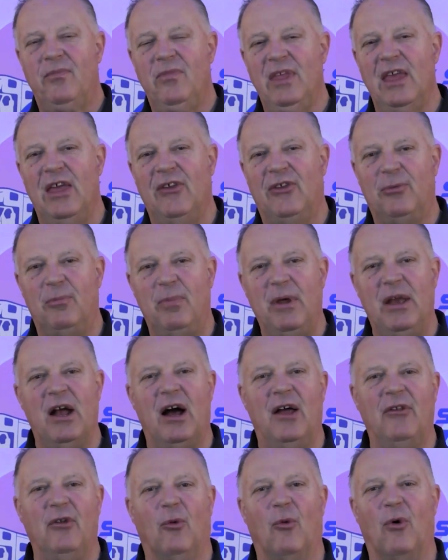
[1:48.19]
It's been
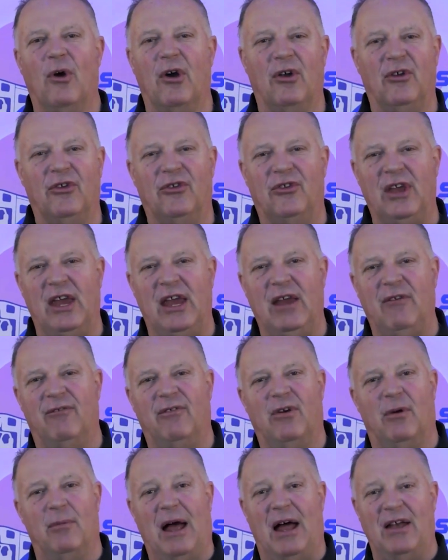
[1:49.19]
on the world scene
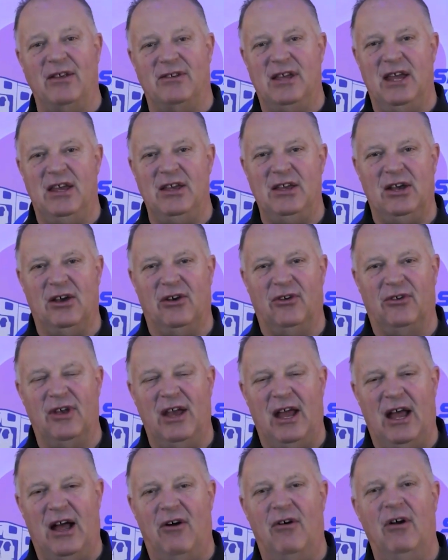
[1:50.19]
for about 10 years
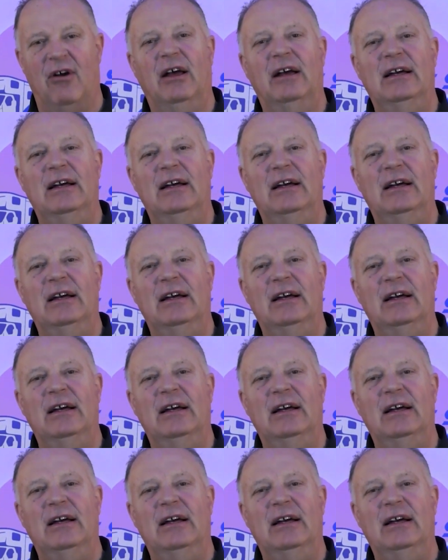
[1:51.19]
now.